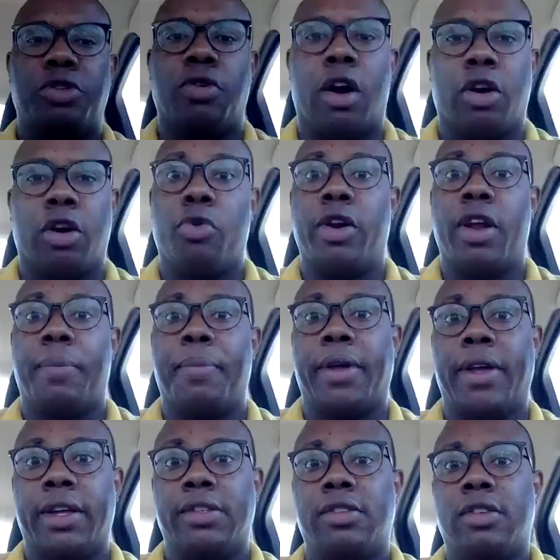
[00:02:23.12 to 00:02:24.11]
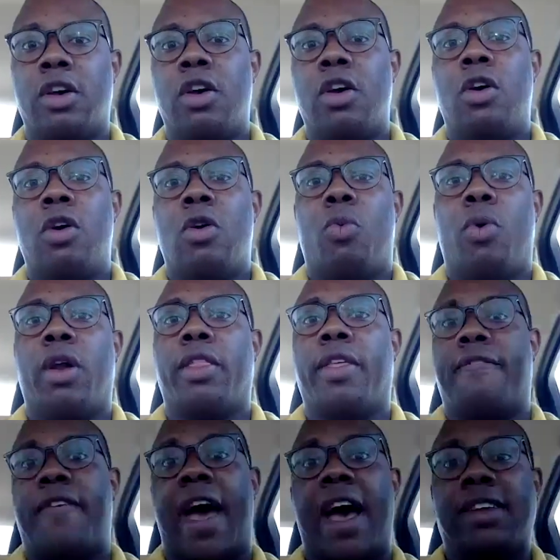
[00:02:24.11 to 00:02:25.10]
are going up against one of the
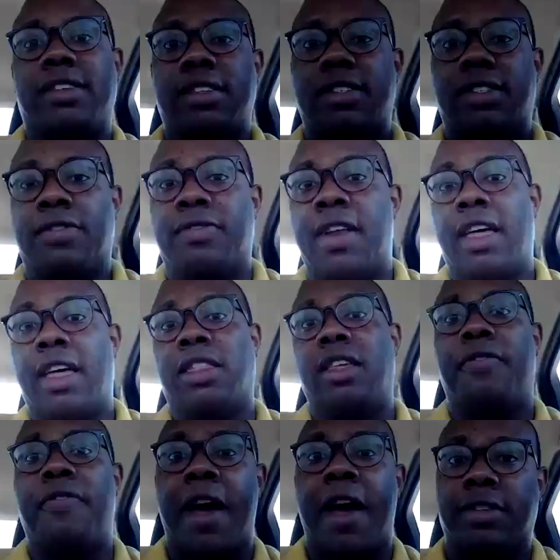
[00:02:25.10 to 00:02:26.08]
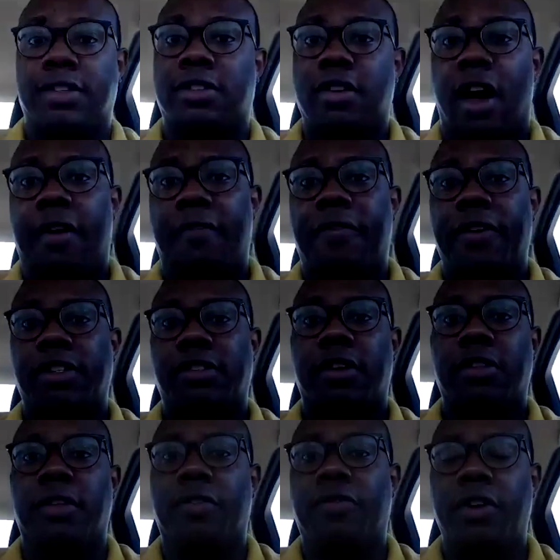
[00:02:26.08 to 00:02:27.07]
fastest, if not the fastest, offense
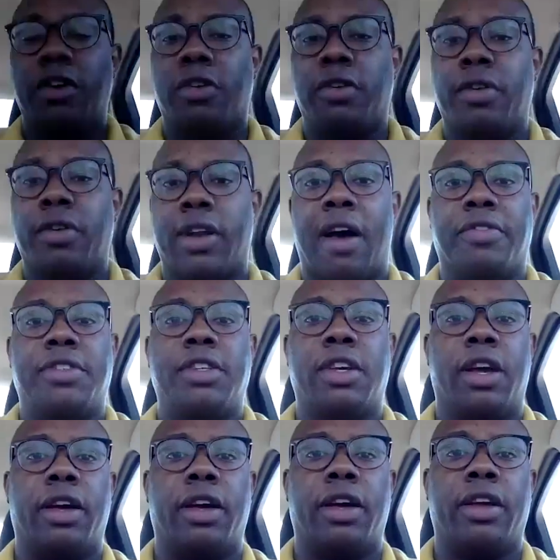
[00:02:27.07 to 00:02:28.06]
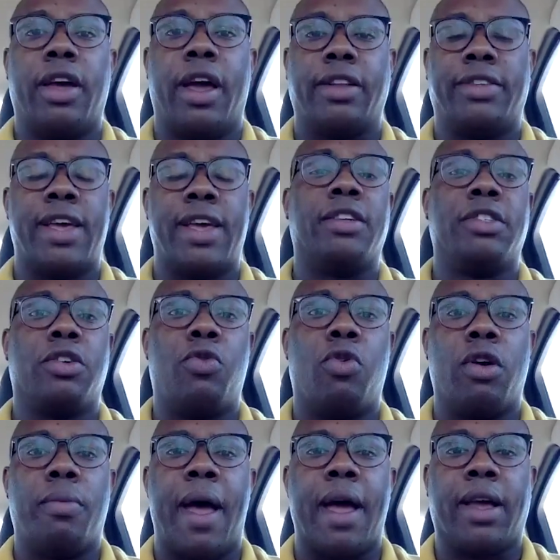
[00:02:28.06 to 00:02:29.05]
on the field, and obviously a talented
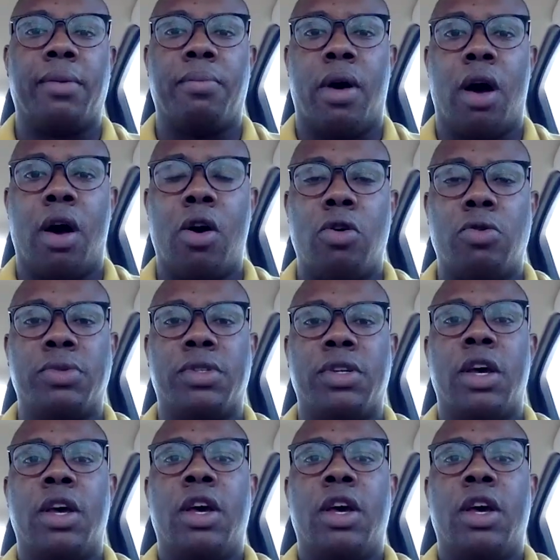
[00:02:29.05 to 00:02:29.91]
quarterback in Mahomes.